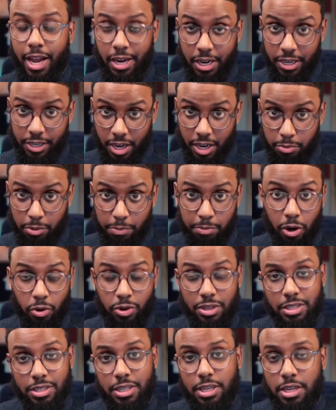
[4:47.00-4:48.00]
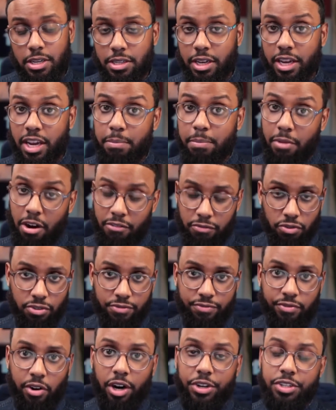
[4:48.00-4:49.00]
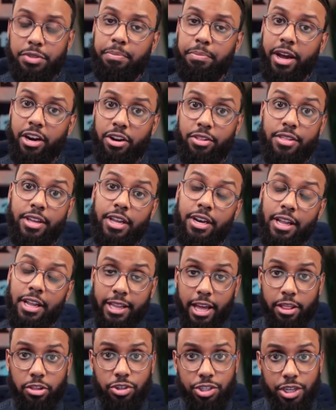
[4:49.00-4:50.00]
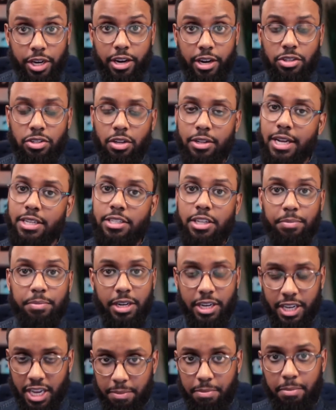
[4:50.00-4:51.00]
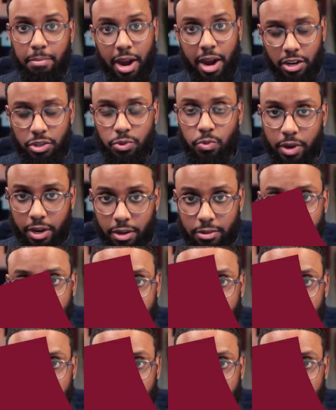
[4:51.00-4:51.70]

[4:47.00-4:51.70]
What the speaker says: And a double bonus is it muffles farts better than a leather chair, so that's something to keep in mind as well.